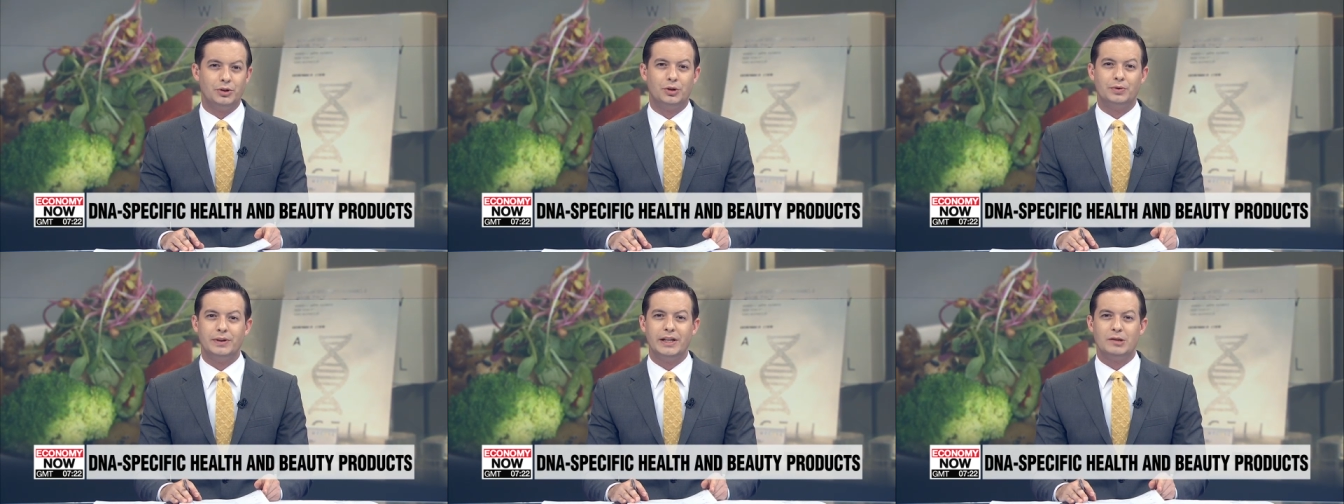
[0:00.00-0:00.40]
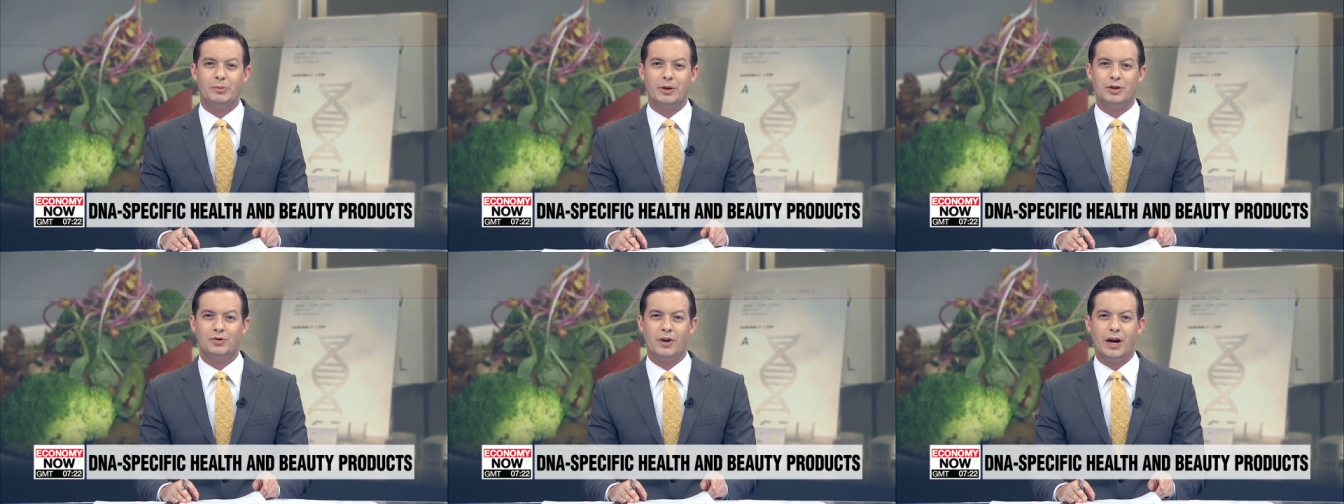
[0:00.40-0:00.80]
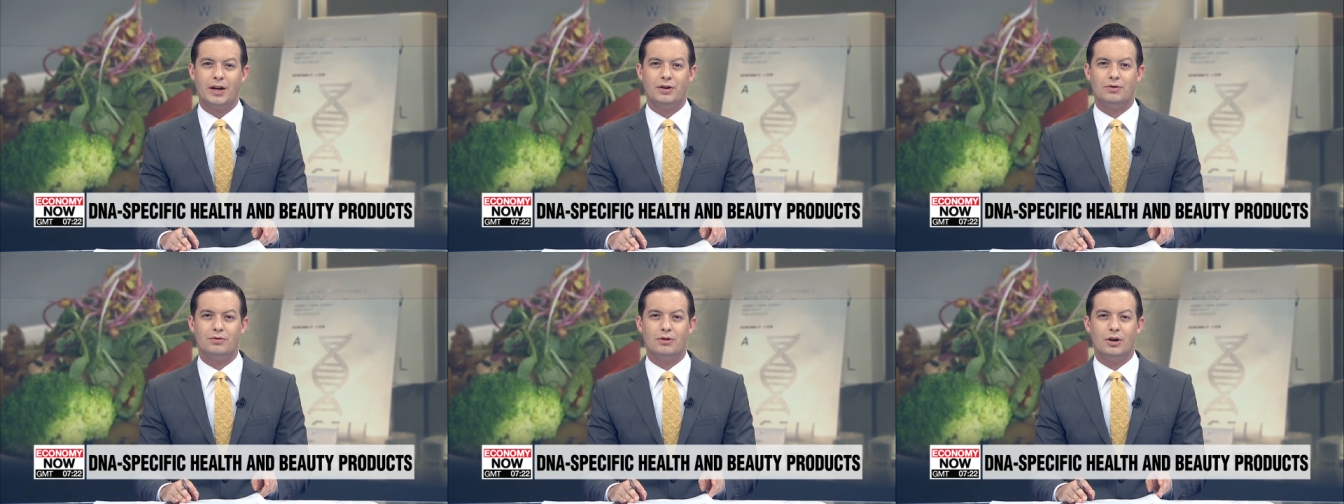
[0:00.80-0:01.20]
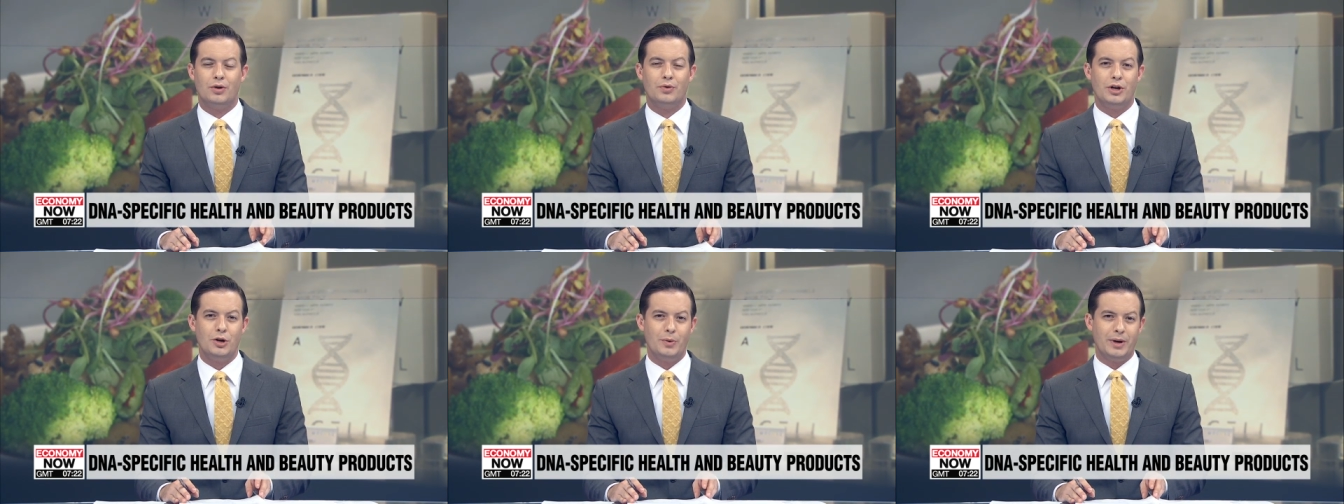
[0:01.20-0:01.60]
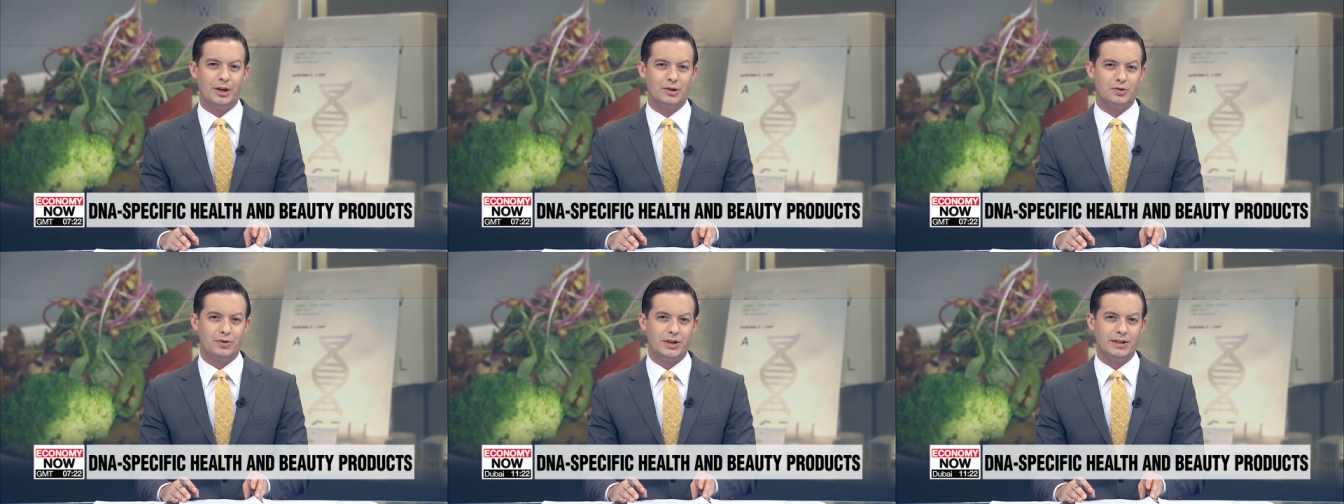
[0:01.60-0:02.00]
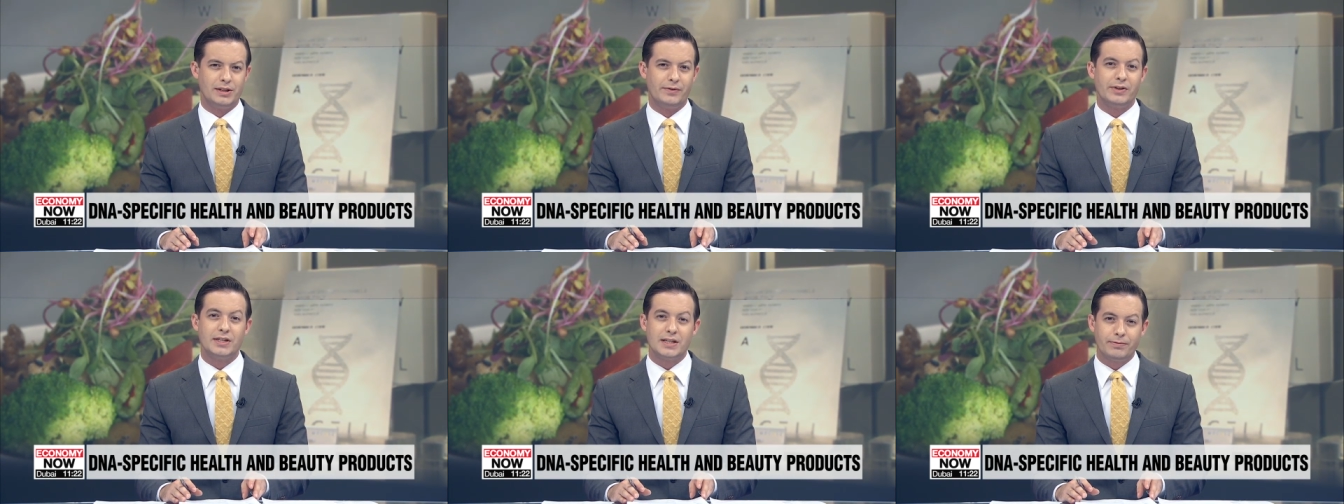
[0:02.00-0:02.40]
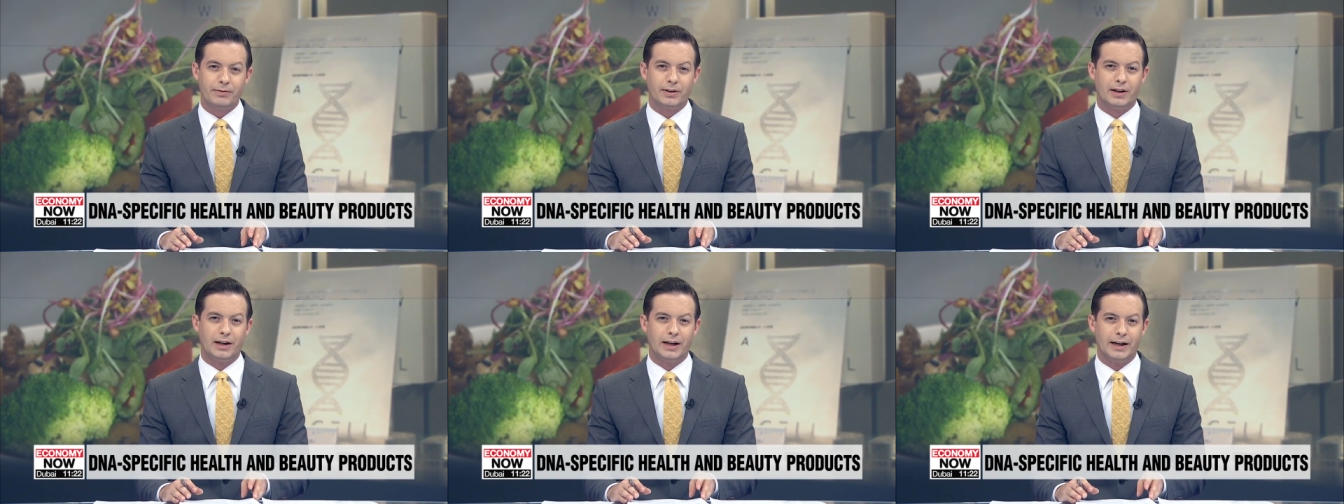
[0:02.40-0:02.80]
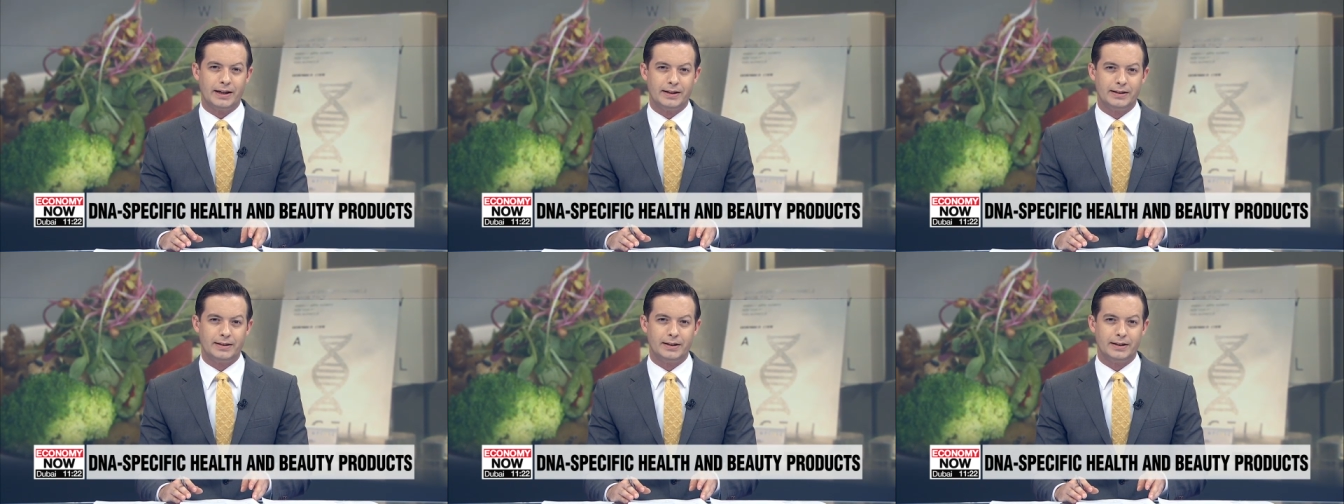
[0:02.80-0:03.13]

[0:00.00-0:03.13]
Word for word: Korea has been trying to grow new industries of a different kind,